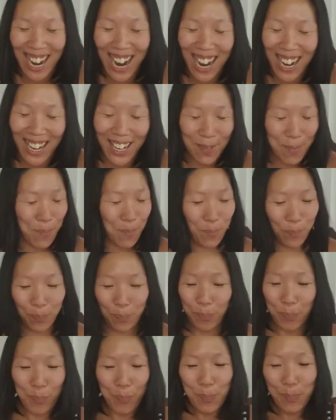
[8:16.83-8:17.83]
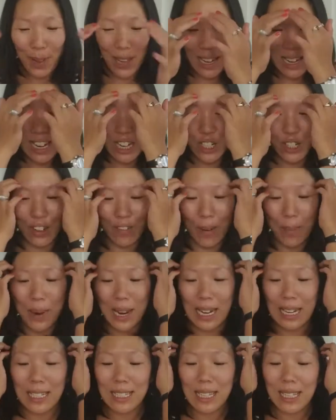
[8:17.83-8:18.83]
I'm not sure if I'm
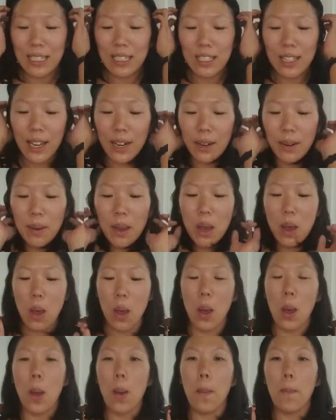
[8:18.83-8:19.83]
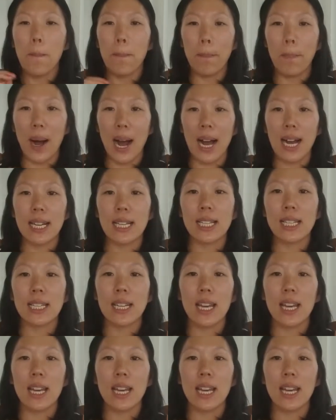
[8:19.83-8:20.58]
making sense there. But